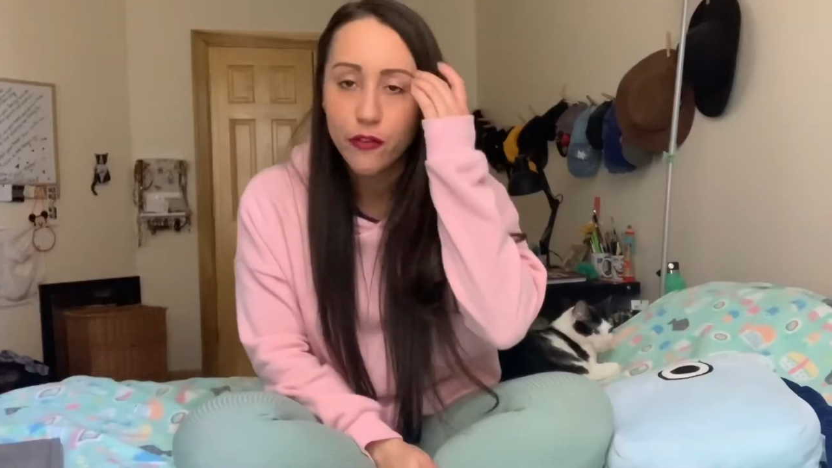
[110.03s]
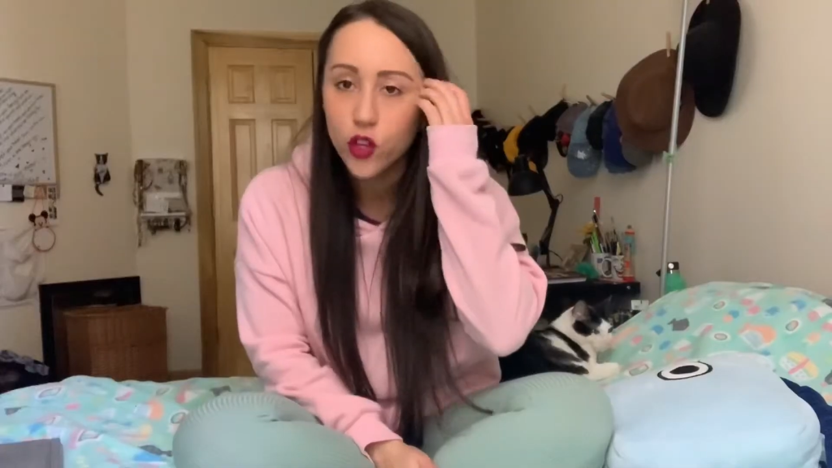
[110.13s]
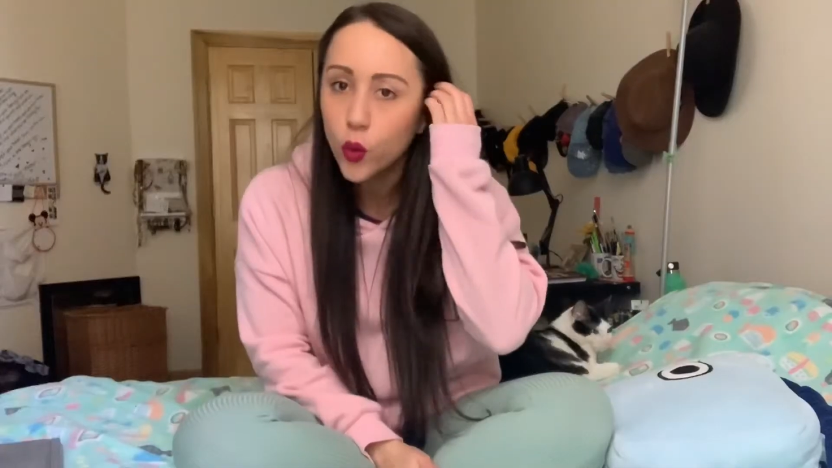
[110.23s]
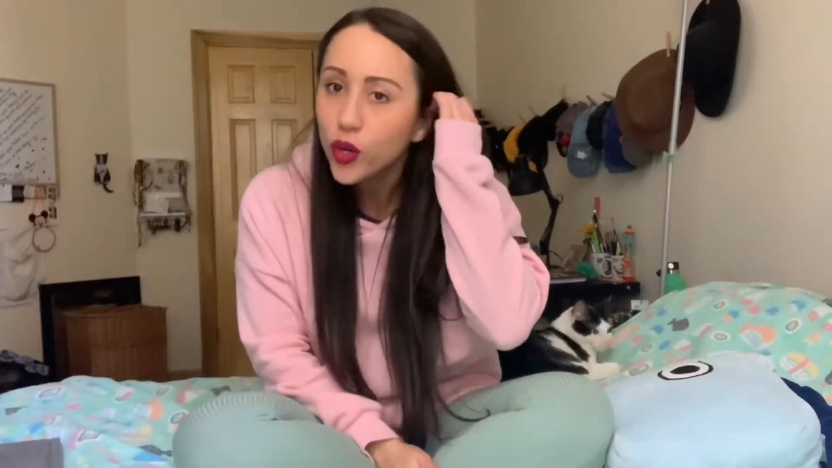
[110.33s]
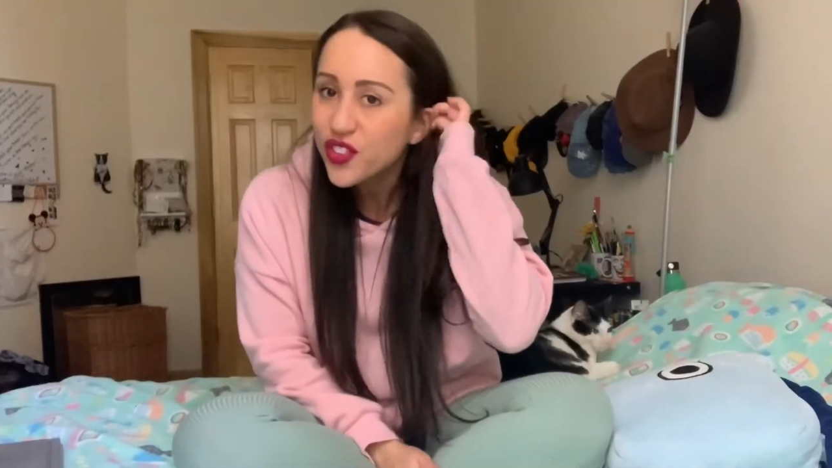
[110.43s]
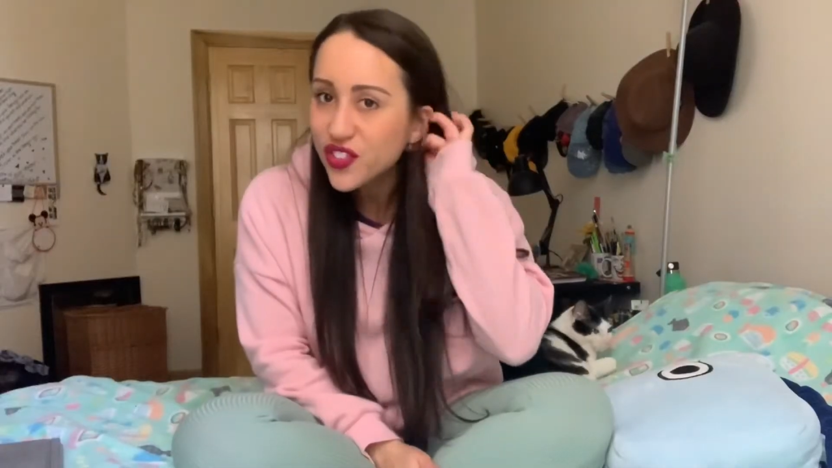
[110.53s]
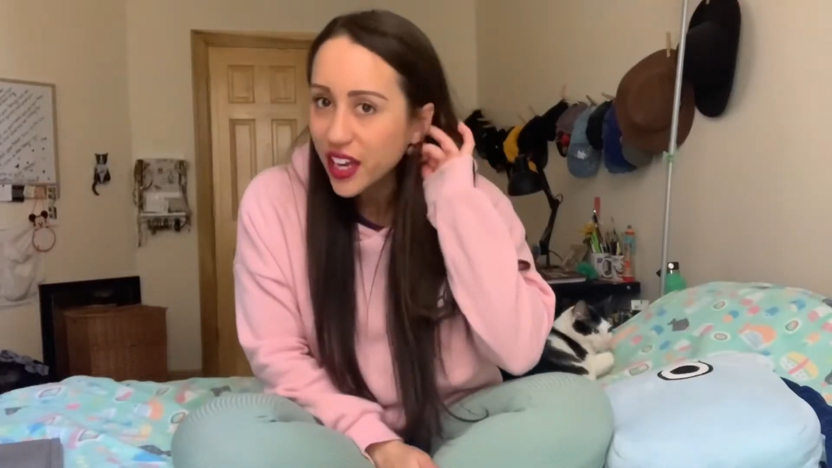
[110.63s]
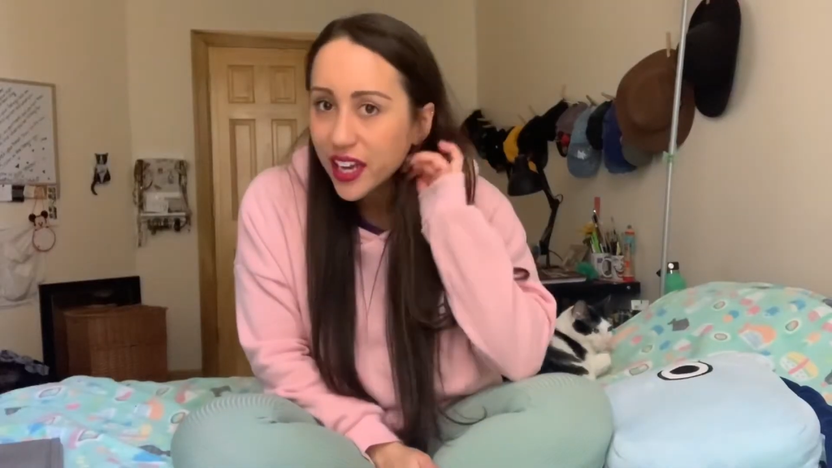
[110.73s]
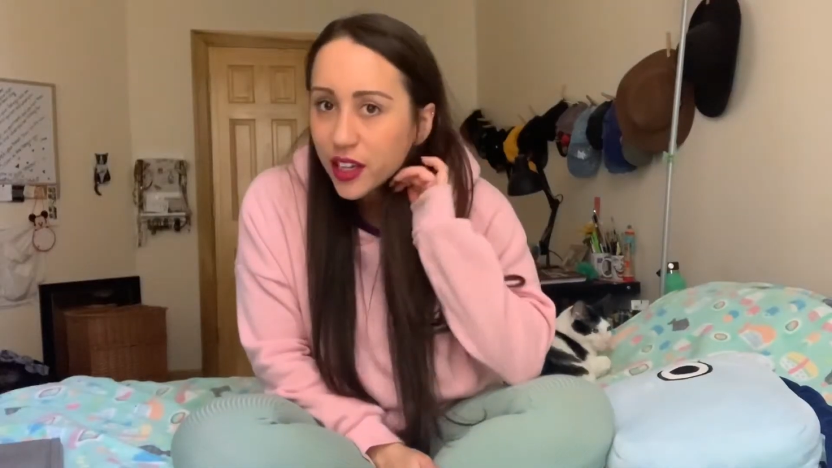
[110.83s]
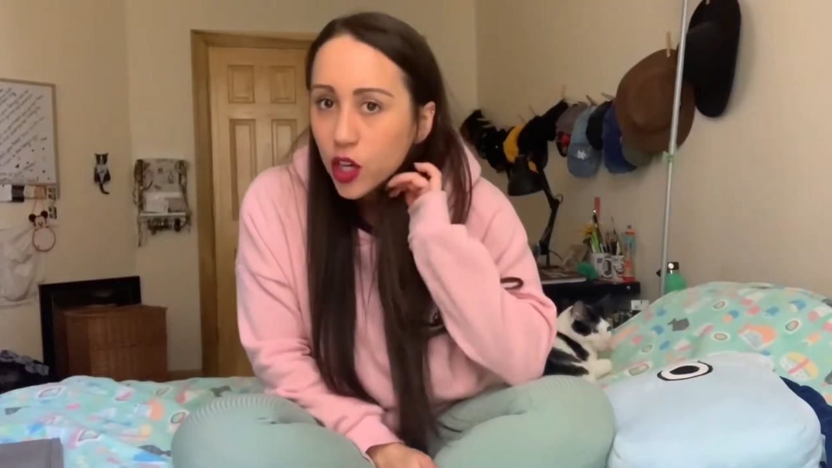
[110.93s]
you were
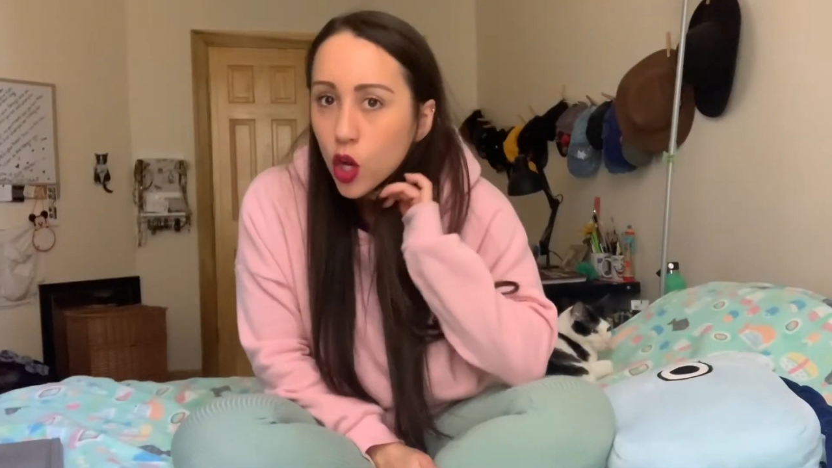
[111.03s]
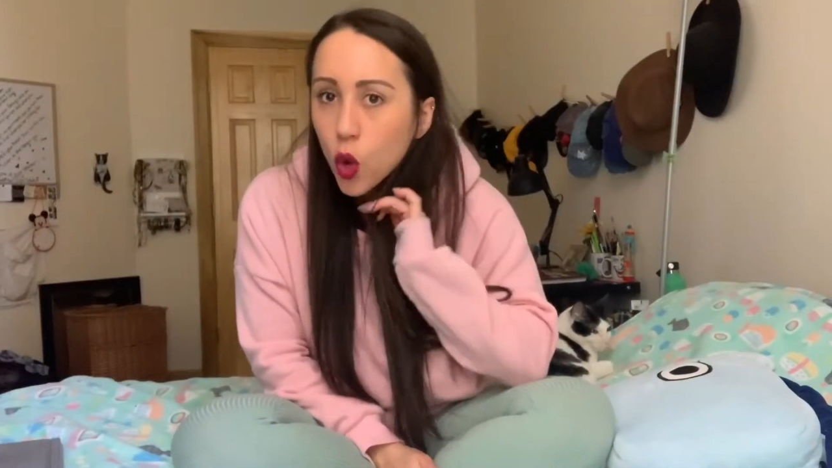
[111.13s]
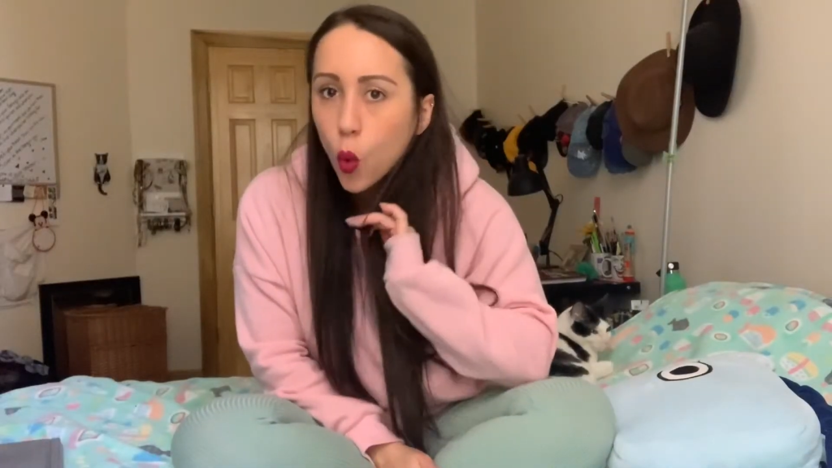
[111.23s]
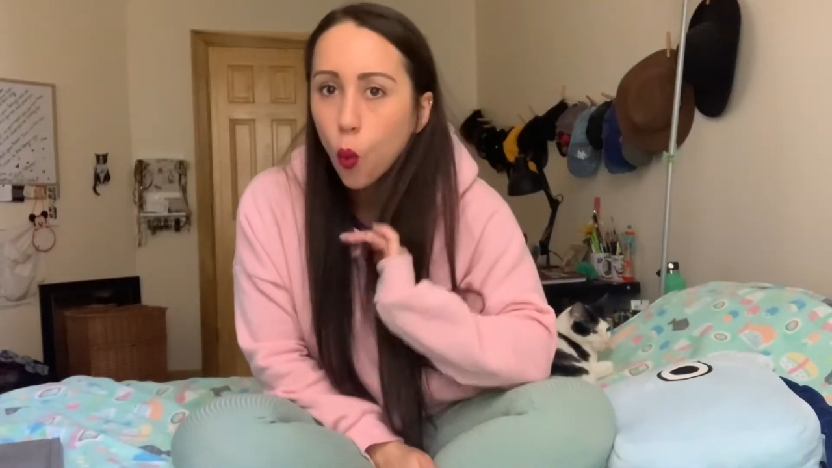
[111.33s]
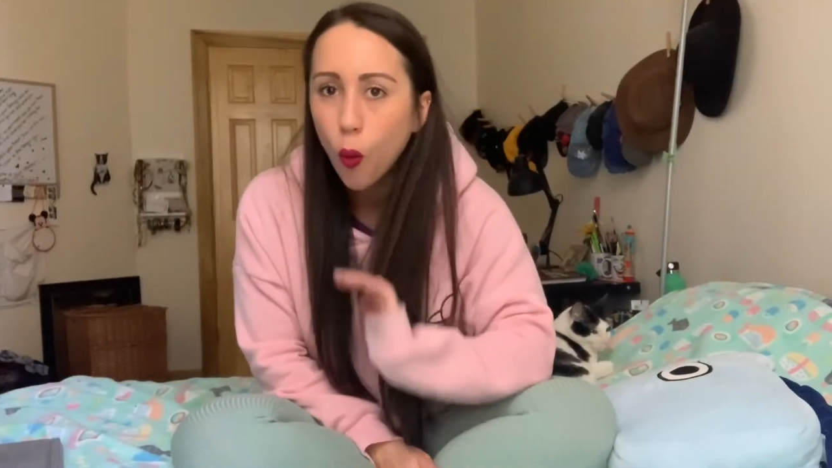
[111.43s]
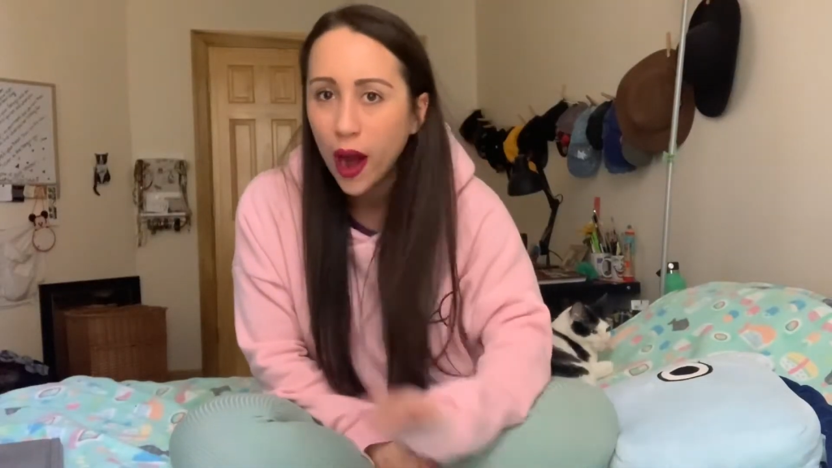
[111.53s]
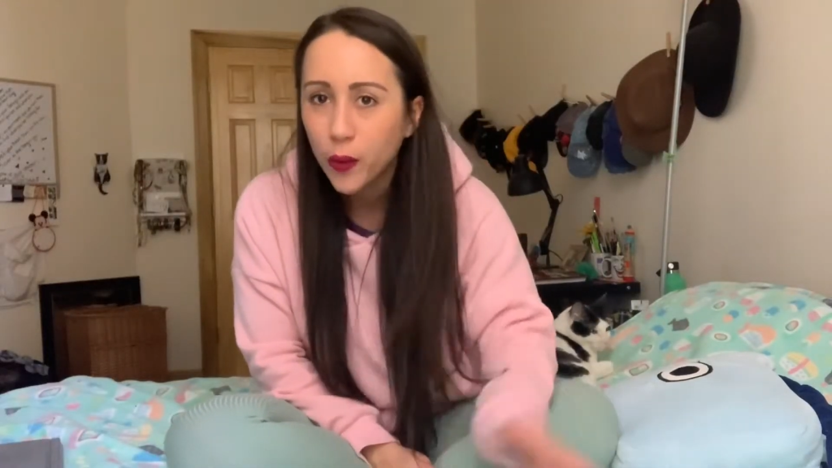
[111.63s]
sick, why